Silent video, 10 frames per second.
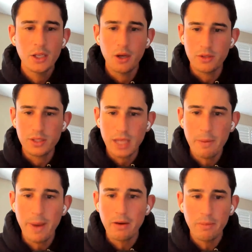know same
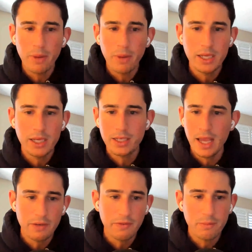amount of money into
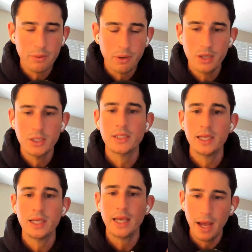eight different projects?
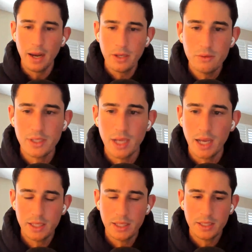Like how do how do you
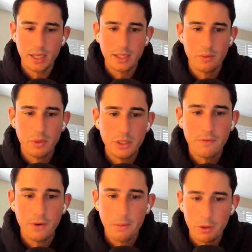size these things, and what's your
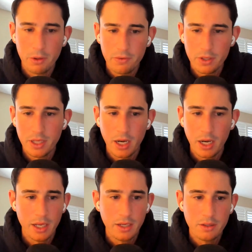framework for deciding
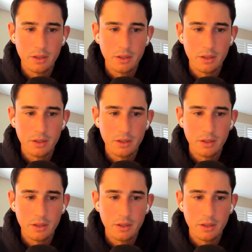to enter?